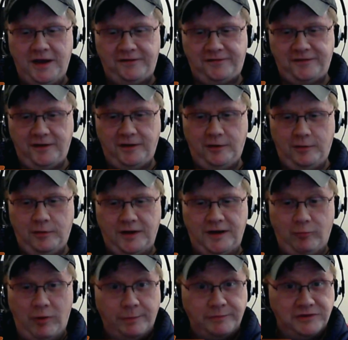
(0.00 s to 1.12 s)
So uh,
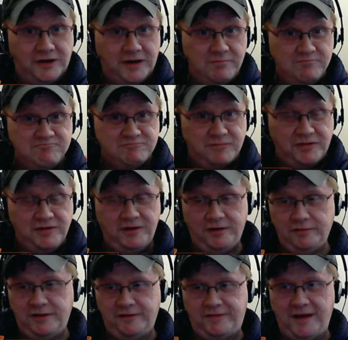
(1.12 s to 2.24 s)
web time. You know,
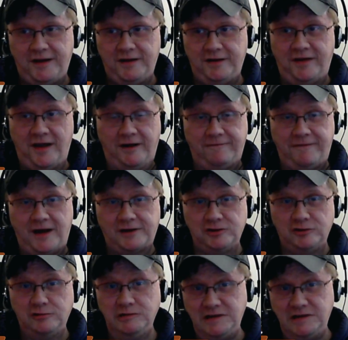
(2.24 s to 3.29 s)
is that is that a factor?